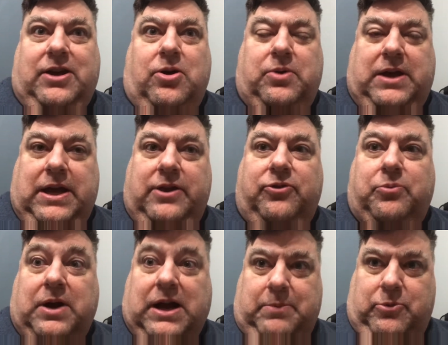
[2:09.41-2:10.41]
okay, this is
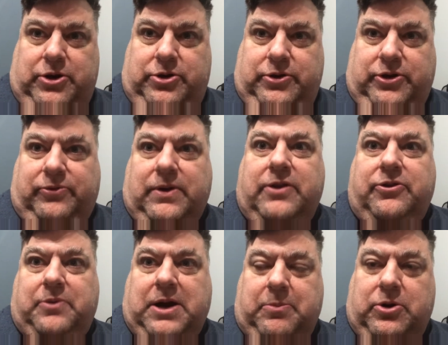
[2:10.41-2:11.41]
what I'm going to do this round, this is
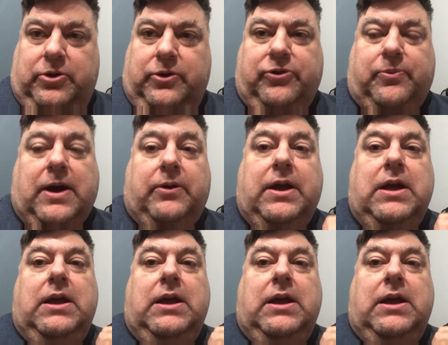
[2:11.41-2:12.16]
what I'm going to do this round.